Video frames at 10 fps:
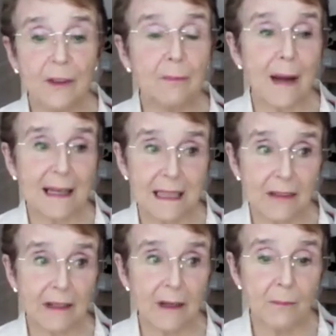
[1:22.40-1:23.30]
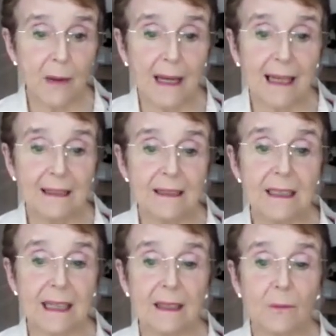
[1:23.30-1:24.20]
of bacteria by
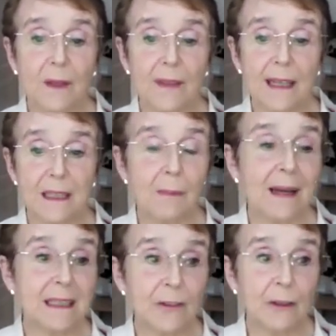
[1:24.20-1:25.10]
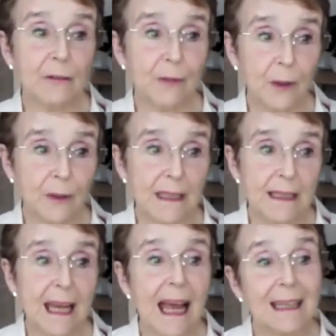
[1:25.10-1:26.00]
cleansing with antibacterial fluid
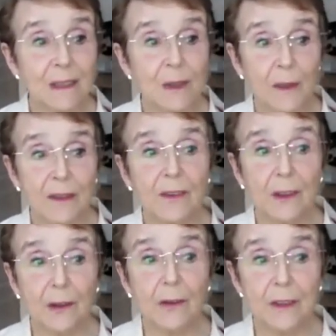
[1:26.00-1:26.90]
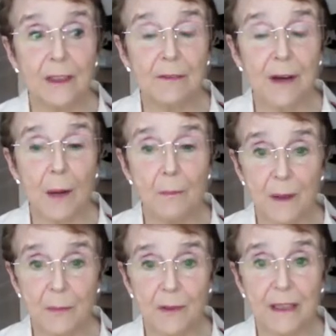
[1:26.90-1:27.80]
and with use of
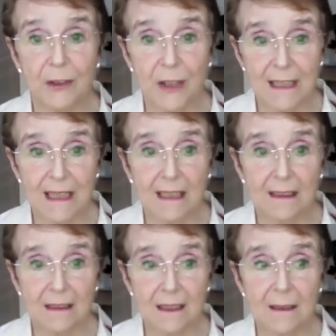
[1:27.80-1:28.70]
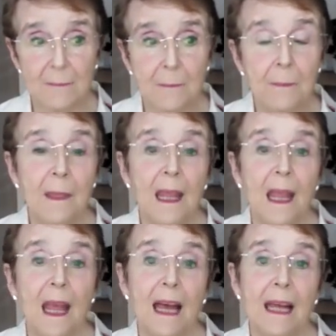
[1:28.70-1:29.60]
appropriate dressings.
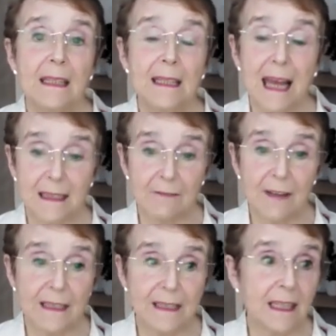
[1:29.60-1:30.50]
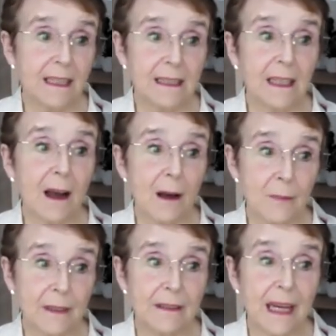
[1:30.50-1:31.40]
And activated
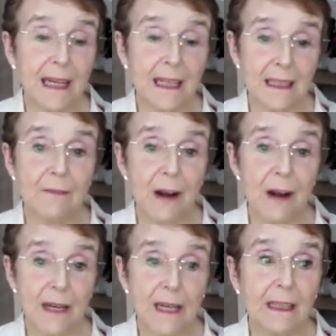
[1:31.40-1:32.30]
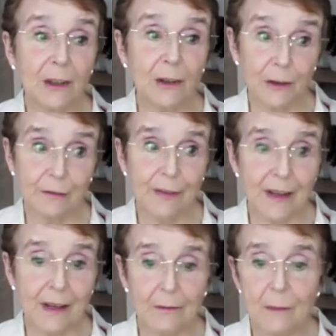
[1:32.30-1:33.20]
carbon is very good
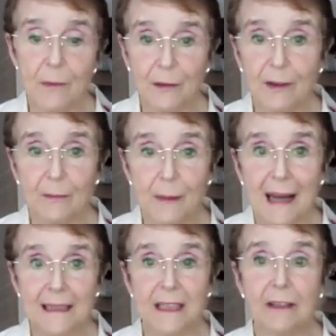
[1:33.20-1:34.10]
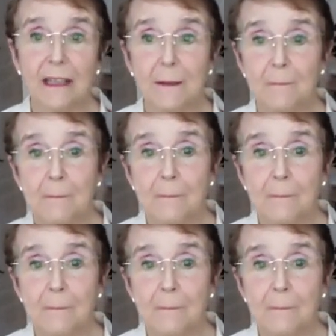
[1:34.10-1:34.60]
for removal of bacteria